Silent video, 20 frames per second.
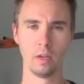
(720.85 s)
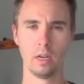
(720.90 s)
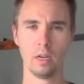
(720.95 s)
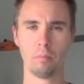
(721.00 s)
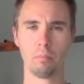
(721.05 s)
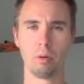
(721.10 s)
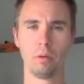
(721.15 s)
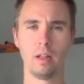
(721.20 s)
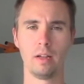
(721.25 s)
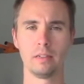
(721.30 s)

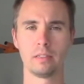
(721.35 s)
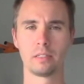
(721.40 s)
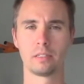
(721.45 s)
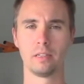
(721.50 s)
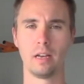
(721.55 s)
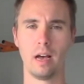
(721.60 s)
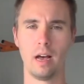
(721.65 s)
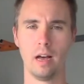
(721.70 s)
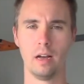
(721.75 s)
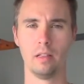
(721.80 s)
Plus,
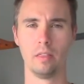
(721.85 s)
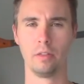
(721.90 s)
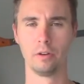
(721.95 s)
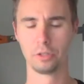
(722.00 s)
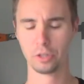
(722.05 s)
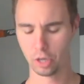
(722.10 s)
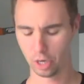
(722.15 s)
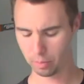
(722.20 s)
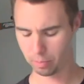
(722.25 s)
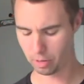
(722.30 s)
there's
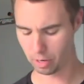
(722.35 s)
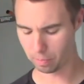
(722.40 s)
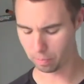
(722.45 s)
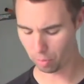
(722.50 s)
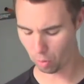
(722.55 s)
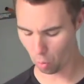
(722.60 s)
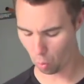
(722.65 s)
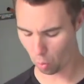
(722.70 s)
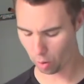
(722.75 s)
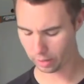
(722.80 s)
going to be a
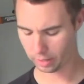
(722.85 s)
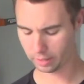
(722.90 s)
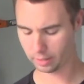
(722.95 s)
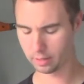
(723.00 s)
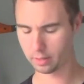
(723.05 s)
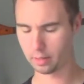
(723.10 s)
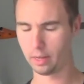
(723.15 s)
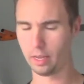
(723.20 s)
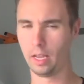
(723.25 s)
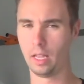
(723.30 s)
point
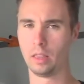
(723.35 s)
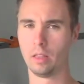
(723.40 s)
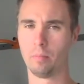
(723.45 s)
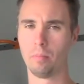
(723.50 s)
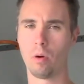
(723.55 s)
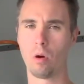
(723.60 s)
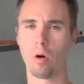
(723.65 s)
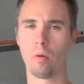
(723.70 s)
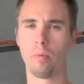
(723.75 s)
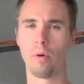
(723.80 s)
in the
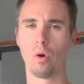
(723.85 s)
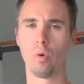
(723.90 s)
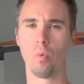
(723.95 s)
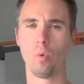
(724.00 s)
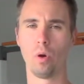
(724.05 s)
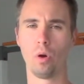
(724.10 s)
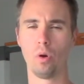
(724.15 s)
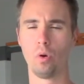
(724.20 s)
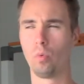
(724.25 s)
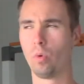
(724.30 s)
barbell
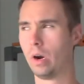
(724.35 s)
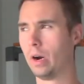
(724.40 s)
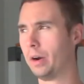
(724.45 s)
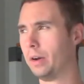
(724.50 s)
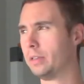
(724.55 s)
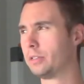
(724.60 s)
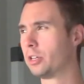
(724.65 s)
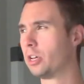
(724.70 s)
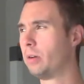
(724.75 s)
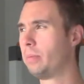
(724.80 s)
row where
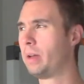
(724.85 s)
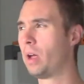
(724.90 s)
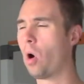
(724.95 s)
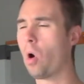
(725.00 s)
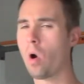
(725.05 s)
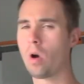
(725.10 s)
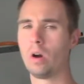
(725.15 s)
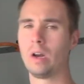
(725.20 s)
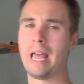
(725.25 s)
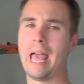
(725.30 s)
it's going to be
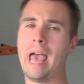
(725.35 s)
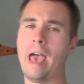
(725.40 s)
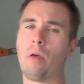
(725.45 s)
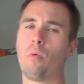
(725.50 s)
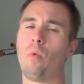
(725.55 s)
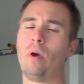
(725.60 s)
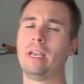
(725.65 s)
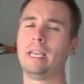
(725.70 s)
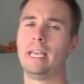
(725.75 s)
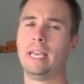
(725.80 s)
hard to add
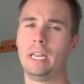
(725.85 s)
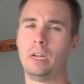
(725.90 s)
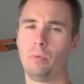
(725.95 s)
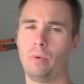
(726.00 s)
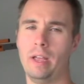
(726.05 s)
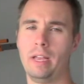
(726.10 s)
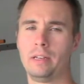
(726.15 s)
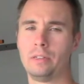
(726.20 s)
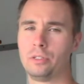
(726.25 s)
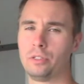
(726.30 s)
weight anyway
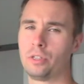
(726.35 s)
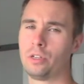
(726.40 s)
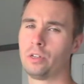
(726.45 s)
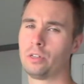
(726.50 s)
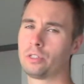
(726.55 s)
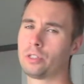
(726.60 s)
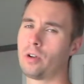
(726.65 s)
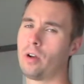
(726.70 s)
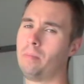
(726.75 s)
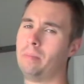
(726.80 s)
because it's going to
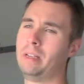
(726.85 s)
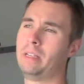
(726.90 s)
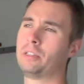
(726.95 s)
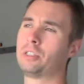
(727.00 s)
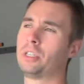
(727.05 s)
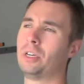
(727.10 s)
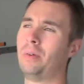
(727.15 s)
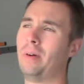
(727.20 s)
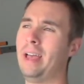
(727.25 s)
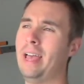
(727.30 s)
start being
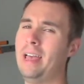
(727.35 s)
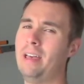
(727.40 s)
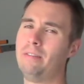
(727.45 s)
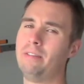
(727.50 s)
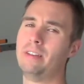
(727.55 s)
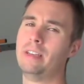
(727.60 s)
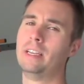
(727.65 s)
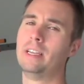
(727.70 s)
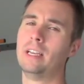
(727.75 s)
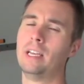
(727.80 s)
so
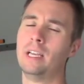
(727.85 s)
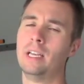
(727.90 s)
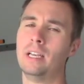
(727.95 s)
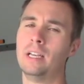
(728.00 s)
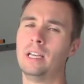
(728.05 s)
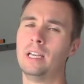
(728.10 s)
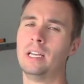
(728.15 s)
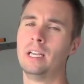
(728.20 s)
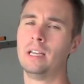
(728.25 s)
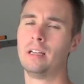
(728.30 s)
heavy
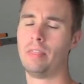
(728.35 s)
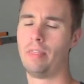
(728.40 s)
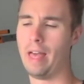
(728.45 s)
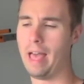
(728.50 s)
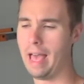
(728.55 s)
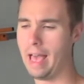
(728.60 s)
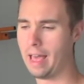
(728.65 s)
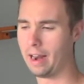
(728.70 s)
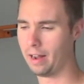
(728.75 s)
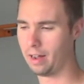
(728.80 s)

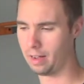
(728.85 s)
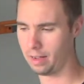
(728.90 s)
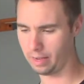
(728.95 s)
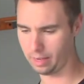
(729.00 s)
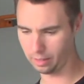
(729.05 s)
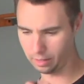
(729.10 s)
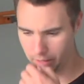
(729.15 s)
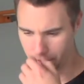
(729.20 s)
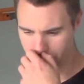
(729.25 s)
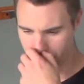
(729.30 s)
that
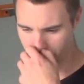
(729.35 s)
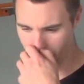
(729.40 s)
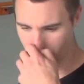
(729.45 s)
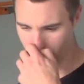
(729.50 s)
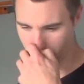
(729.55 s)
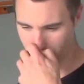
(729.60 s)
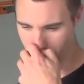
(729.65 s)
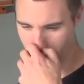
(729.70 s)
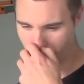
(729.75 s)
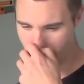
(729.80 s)
unless your
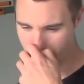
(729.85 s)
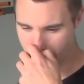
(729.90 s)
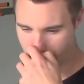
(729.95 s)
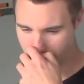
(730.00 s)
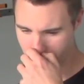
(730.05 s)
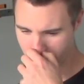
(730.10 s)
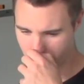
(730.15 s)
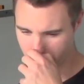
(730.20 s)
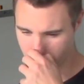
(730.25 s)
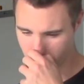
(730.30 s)
body
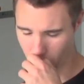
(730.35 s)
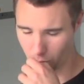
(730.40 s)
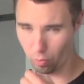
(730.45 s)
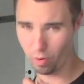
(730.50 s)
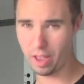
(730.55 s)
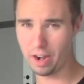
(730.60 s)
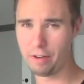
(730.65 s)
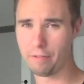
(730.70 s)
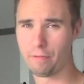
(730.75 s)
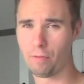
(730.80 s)
is
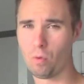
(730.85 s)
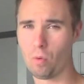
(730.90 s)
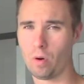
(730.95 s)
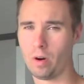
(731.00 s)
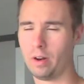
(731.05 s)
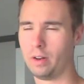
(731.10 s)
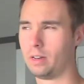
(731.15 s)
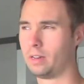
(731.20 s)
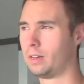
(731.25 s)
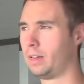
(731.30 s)
ready for
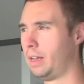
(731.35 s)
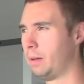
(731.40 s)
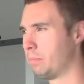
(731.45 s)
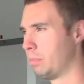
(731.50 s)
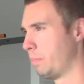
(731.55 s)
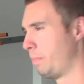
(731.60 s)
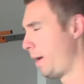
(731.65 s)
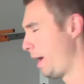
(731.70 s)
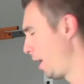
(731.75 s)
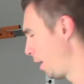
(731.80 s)
it and
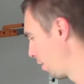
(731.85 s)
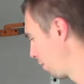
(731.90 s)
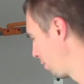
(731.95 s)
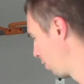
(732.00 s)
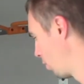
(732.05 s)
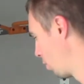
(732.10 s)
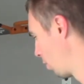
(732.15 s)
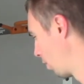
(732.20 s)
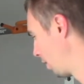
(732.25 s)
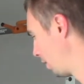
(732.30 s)
prepared
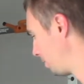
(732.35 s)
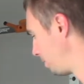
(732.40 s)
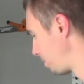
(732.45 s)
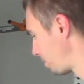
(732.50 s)
for it,